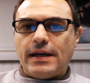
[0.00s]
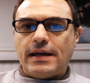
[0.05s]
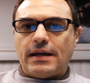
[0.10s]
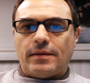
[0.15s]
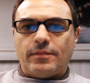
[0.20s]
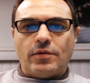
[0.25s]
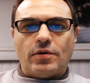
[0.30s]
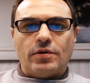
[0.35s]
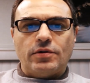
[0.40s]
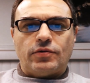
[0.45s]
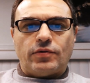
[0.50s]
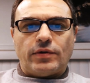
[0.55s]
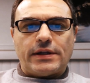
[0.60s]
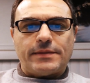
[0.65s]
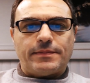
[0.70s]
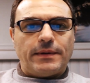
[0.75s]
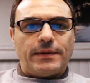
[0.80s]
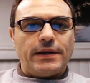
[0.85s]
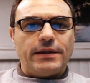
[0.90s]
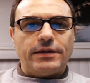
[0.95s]
and I'm going to
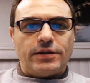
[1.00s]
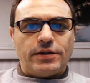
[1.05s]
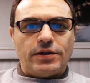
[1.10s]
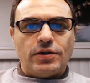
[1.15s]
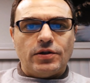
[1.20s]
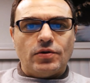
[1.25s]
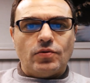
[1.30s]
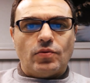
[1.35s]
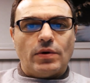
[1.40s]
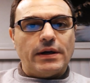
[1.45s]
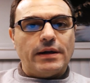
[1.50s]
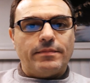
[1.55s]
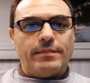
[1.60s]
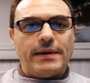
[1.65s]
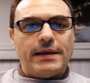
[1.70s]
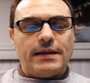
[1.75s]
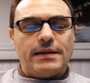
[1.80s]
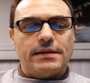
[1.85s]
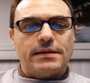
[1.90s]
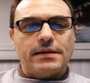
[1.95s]
explain to you what it
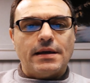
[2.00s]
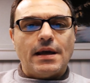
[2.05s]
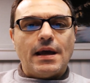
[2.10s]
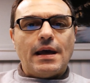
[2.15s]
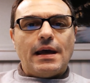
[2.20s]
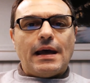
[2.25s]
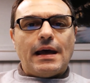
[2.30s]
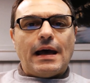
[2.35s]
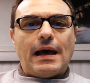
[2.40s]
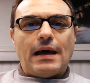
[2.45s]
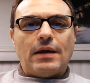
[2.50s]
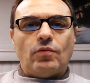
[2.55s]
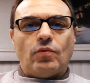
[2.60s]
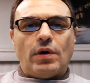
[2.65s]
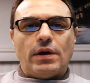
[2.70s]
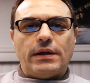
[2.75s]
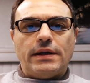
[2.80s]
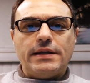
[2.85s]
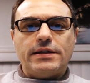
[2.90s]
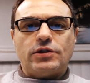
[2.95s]
means and
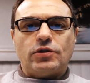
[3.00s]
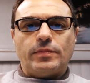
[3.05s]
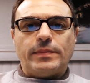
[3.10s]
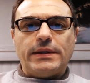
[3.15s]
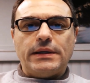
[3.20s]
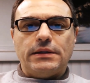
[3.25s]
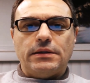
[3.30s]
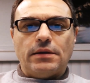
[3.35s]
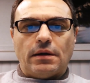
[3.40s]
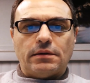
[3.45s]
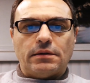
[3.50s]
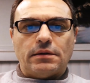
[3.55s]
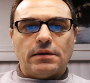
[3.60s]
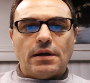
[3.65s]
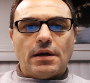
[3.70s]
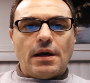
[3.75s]
what needs to be done.